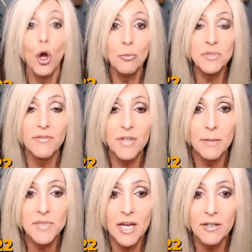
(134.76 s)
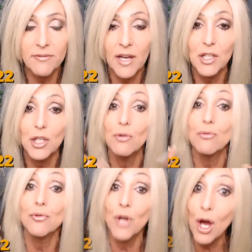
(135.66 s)
homes have come down in value?
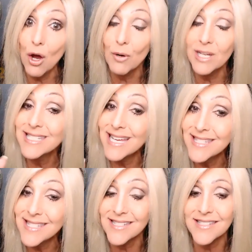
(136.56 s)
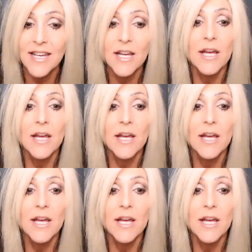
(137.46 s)
No, it doesn't.